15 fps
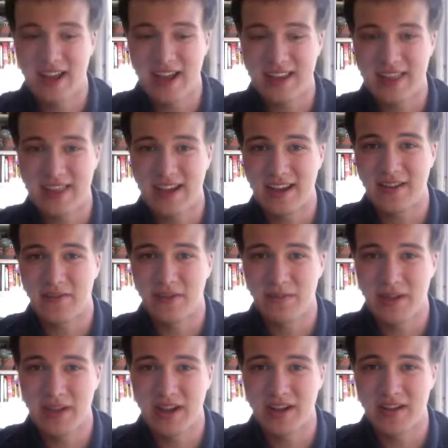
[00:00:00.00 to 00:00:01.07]
yeah, thank you for
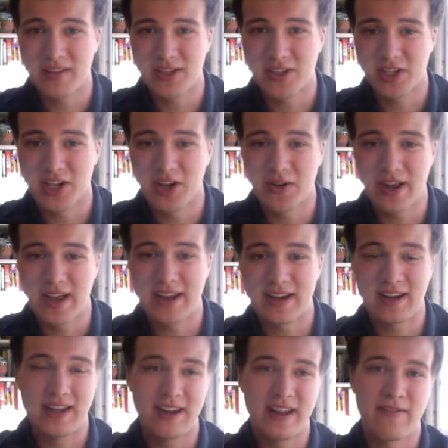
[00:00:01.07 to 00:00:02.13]
being on the show,
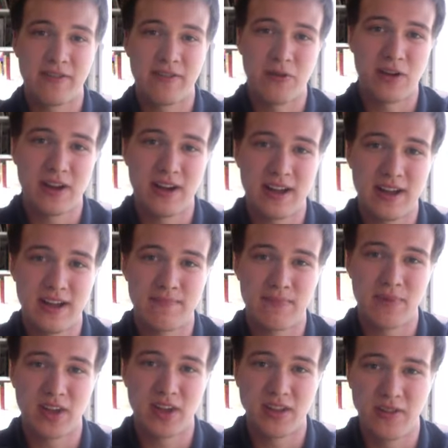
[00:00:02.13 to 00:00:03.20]
Andy, and everyone, uh,
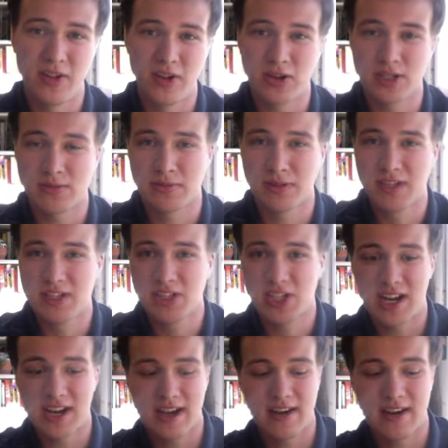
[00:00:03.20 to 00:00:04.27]
all the viewers, please
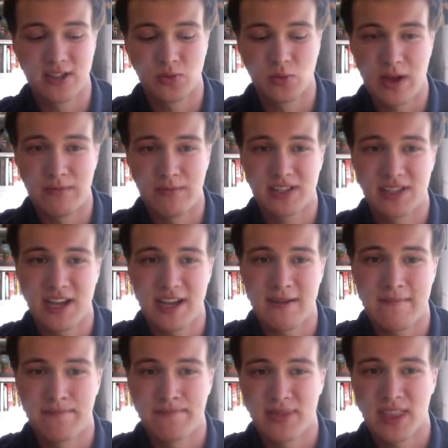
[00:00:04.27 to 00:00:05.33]
check out his website,
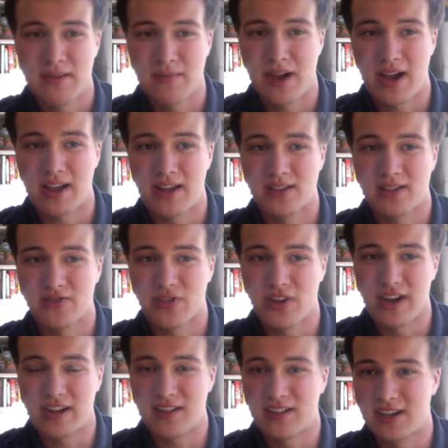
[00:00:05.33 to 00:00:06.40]

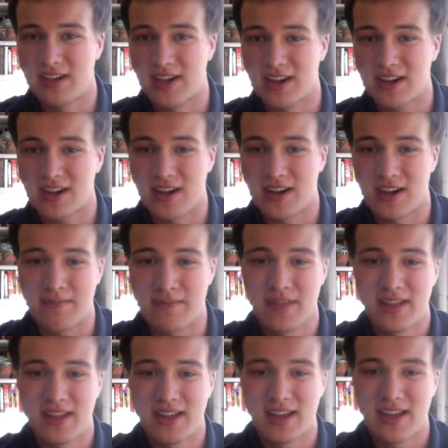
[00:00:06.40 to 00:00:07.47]
milesfranklin.com.
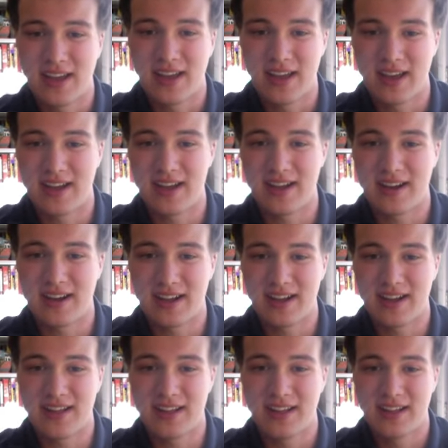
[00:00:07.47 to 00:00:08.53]
And
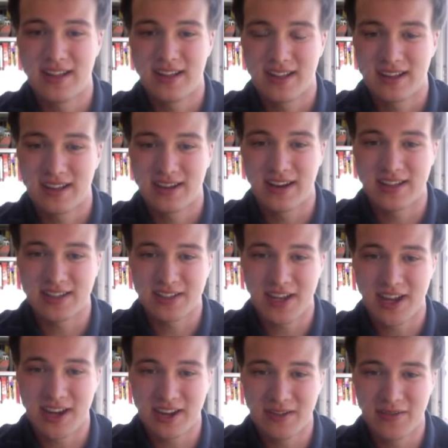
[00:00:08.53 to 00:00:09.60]
uh, nice
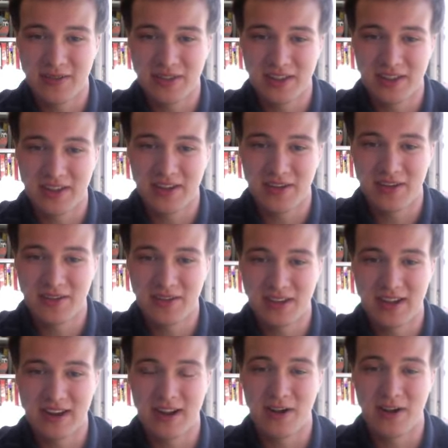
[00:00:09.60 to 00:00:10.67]
talking with you,
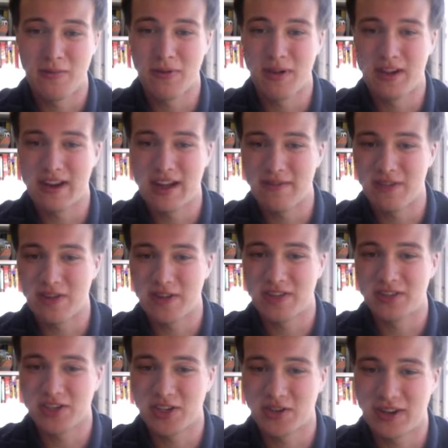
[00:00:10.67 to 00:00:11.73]
and I hope we can have you on
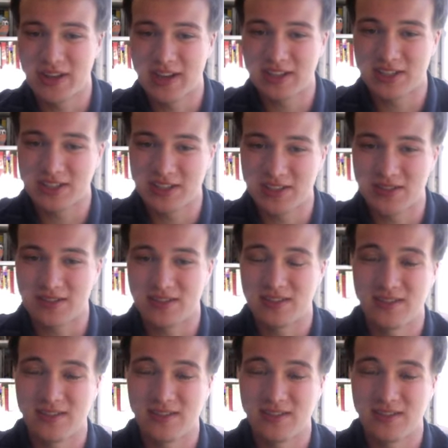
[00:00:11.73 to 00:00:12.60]
the show again soon.